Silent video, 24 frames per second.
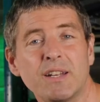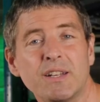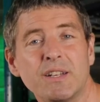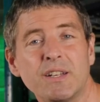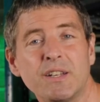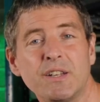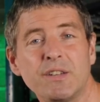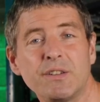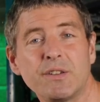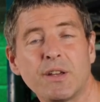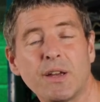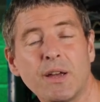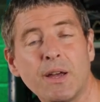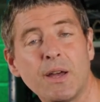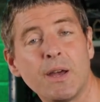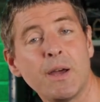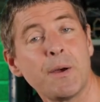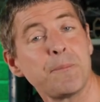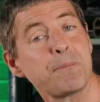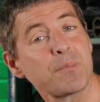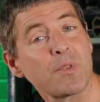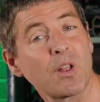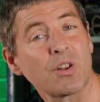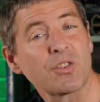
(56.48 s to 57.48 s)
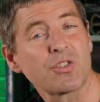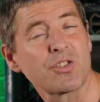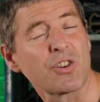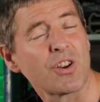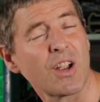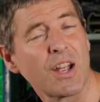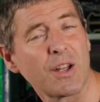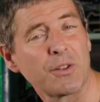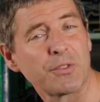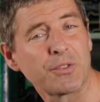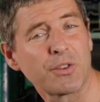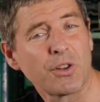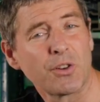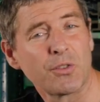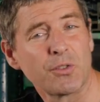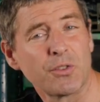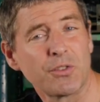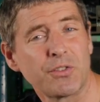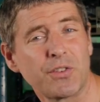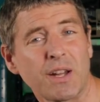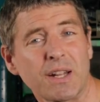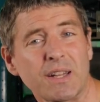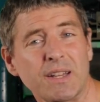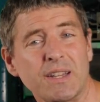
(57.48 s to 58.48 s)
LEDs. Not sure how it's going to
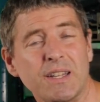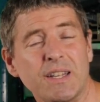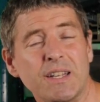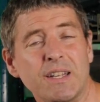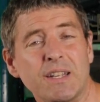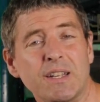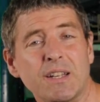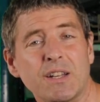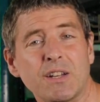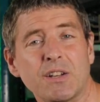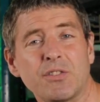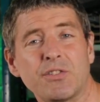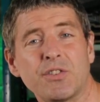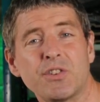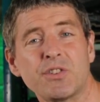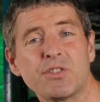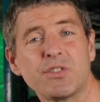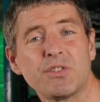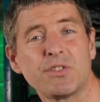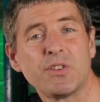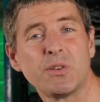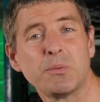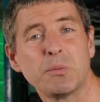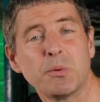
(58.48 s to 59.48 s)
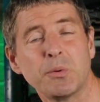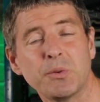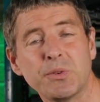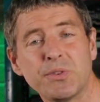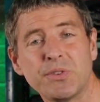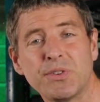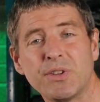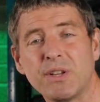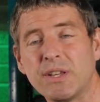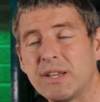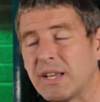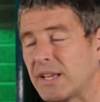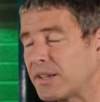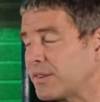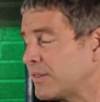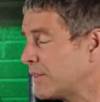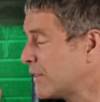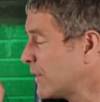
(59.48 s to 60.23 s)
affect the efficiency, but we'll see that